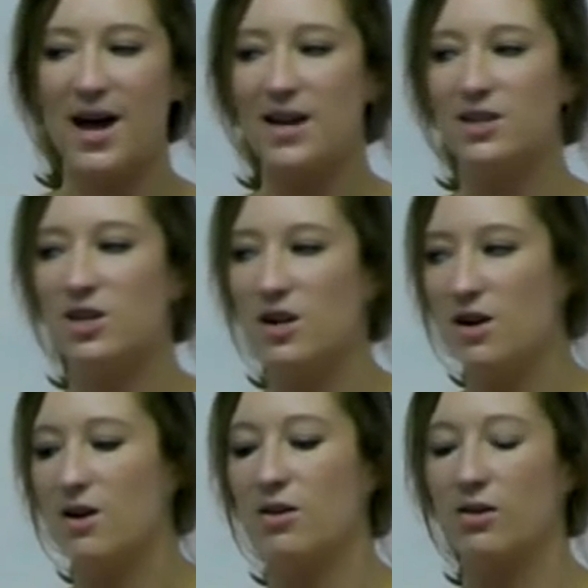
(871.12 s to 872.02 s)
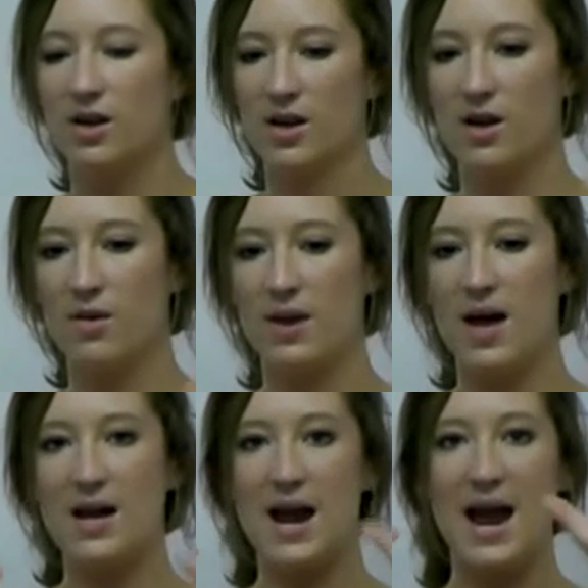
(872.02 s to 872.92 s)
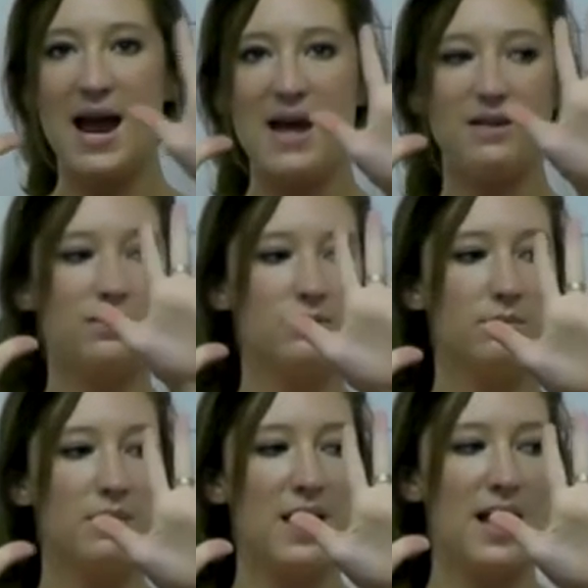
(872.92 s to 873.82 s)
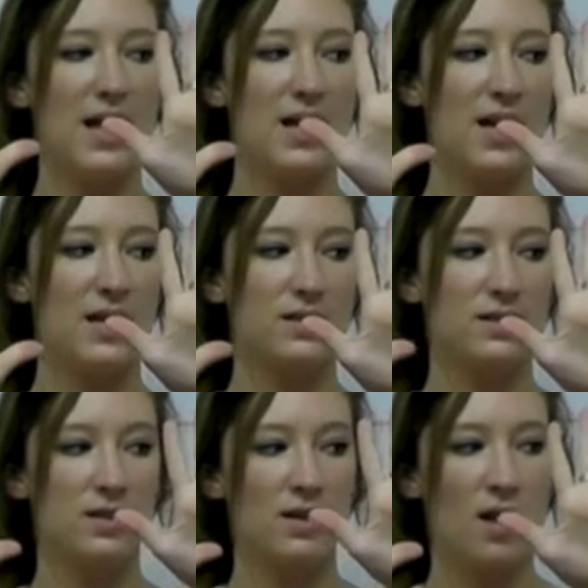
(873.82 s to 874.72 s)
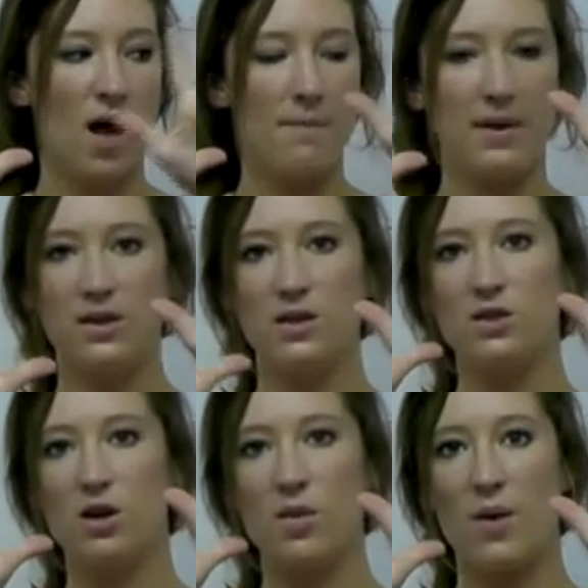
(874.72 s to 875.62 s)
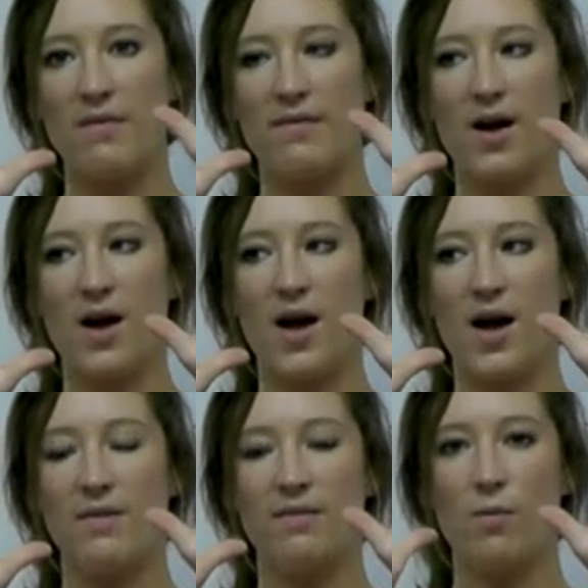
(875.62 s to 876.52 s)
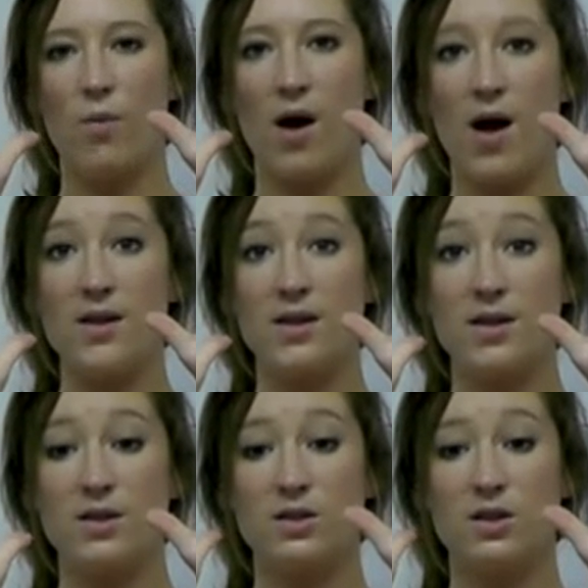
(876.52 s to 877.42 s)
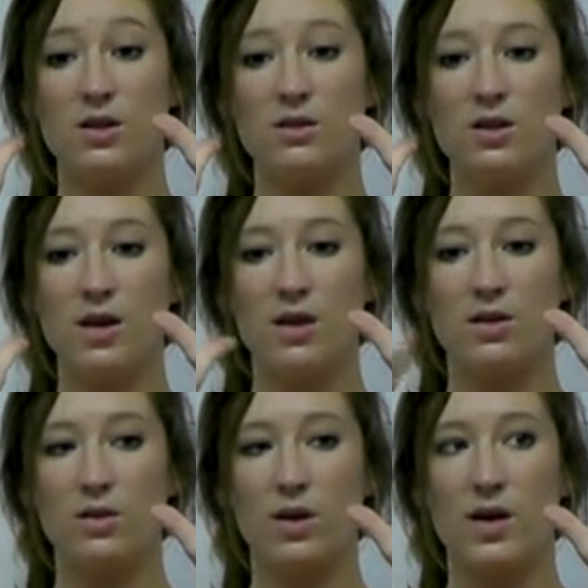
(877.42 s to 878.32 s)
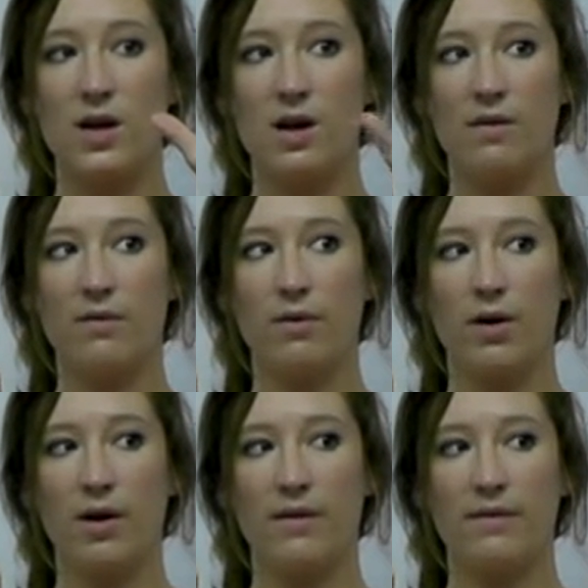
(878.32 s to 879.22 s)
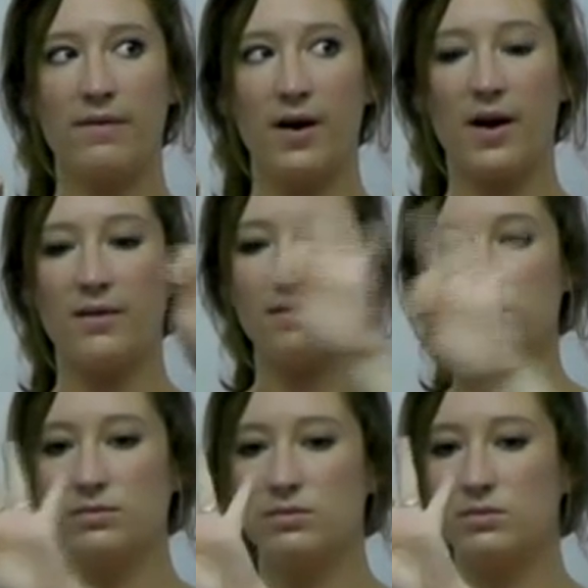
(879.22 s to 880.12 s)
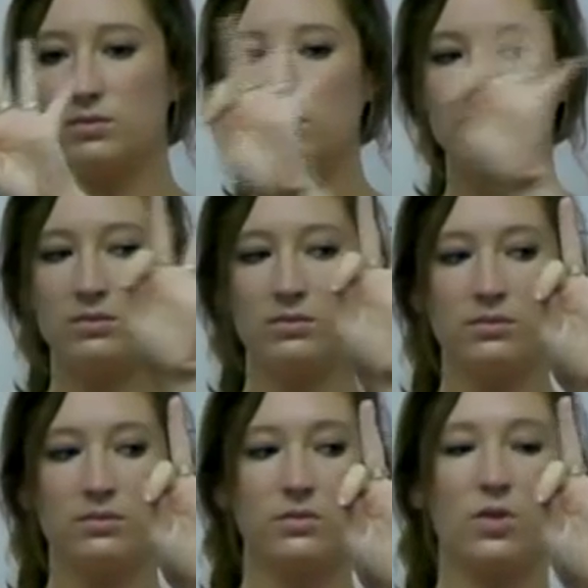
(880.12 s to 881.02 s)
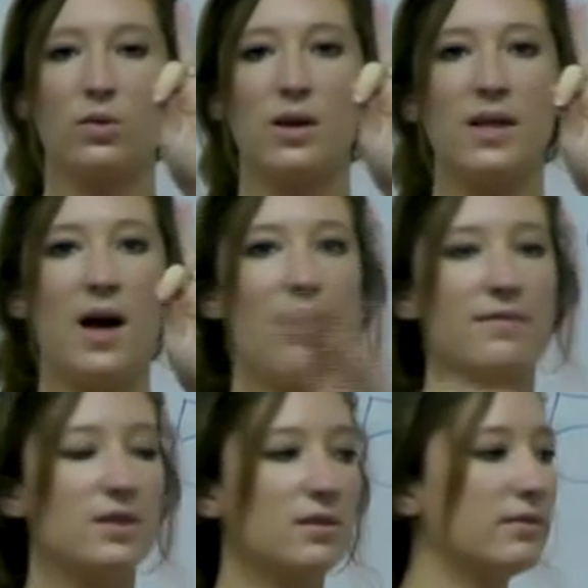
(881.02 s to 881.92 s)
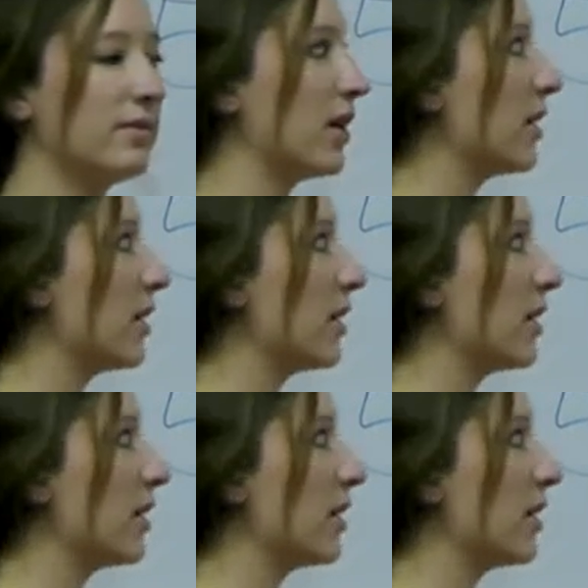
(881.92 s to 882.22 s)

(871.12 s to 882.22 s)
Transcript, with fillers: How did you know? We had eight bananas. Pato took away five. One, two, three, four, five. Three. Three left. Very